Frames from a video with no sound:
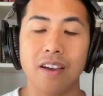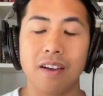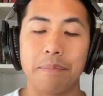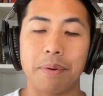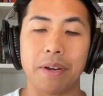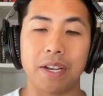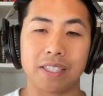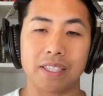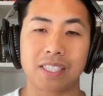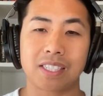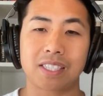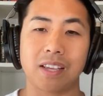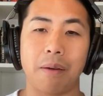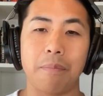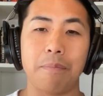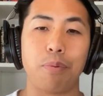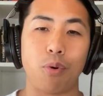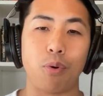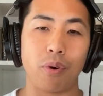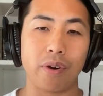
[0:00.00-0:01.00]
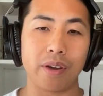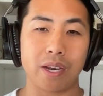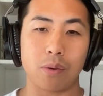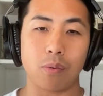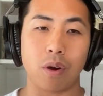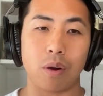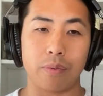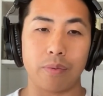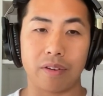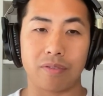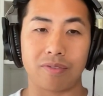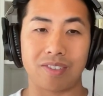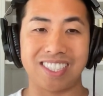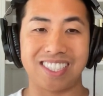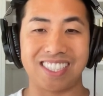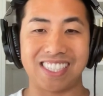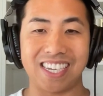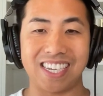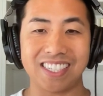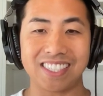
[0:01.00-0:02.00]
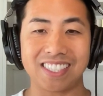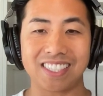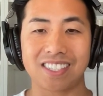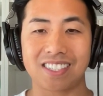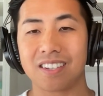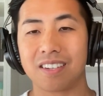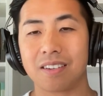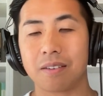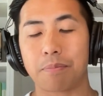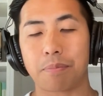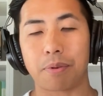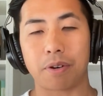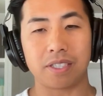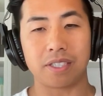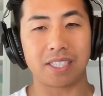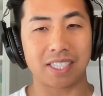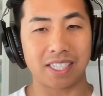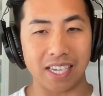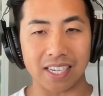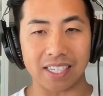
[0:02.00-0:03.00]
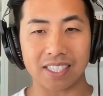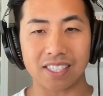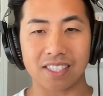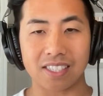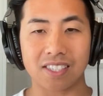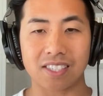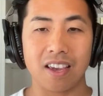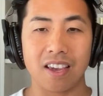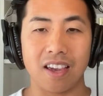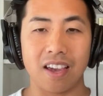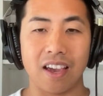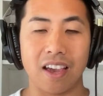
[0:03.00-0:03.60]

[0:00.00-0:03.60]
But at some point, what we resist persists,